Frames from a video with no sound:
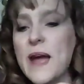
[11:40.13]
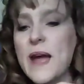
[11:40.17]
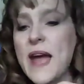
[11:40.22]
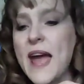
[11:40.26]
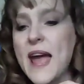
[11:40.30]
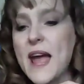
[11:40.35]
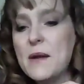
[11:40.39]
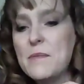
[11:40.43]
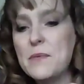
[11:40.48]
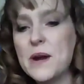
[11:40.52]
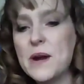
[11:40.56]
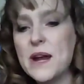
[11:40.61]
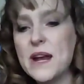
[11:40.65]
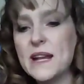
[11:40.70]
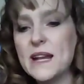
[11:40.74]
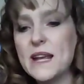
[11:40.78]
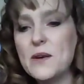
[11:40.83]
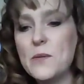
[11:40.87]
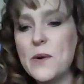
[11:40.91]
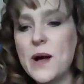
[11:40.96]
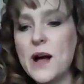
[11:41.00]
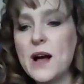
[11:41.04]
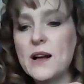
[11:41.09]
Hey,
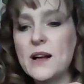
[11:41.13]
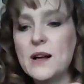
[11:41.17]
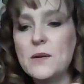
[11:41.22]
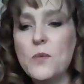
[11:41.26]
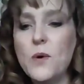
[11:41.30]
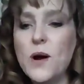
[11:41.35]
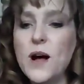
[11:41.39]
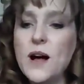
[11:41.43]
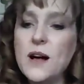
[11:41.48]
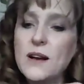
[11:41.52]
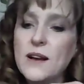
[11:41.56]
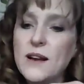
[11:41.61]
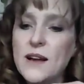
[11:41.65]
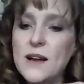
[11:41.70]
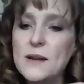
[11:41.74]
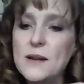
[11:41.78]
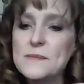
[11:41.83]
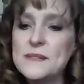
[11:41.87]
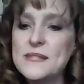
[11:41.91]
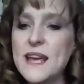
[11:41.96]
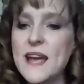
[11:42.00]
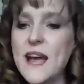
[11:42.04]
Brittany, welcome, welcome.